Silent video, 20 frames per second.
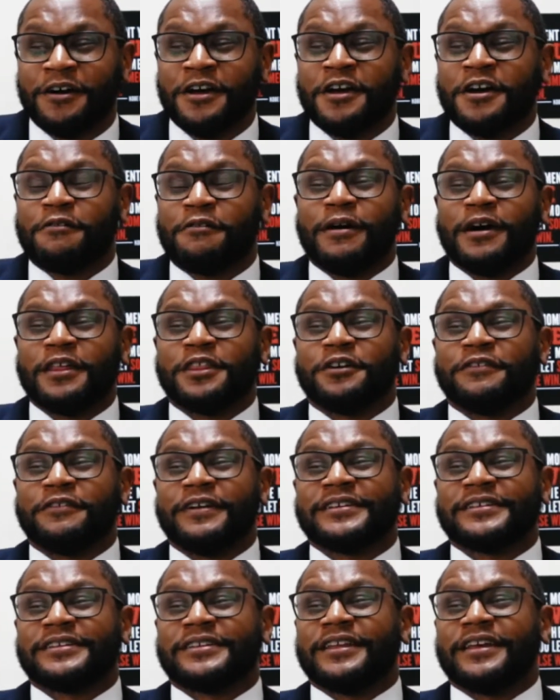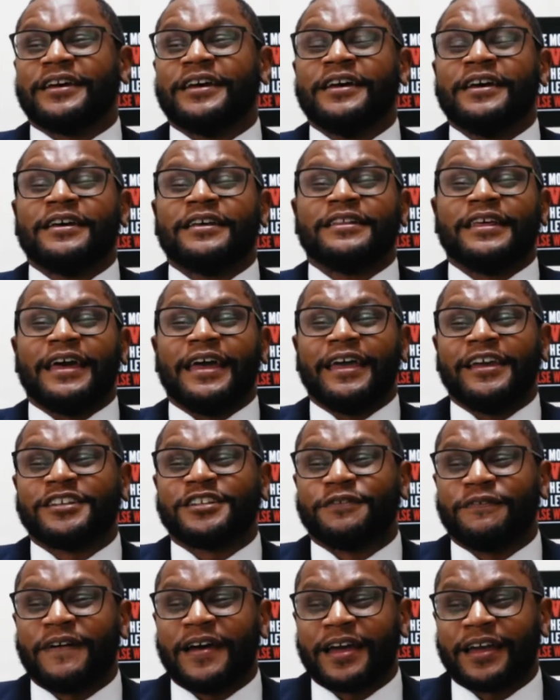whether it's the
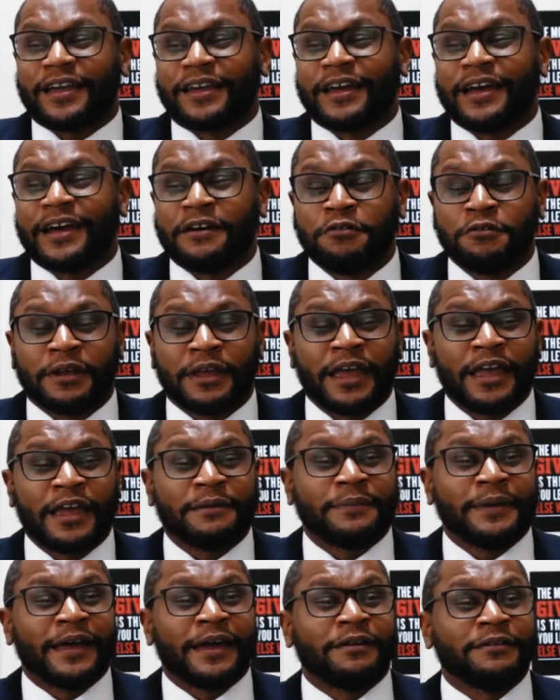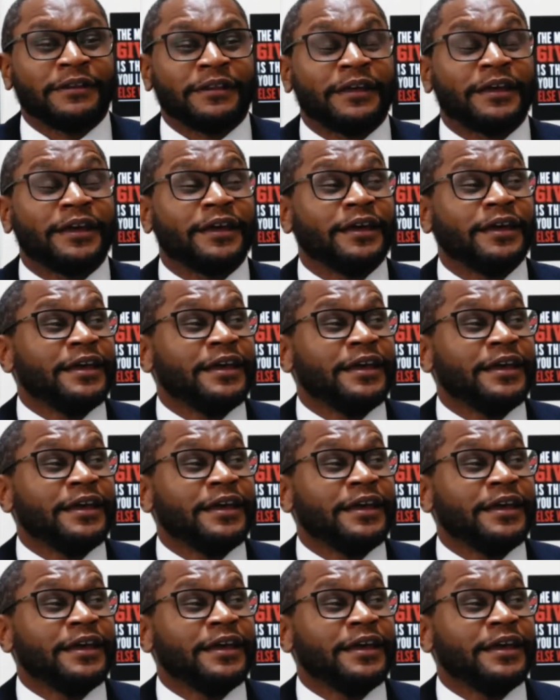HVAC guy who came down there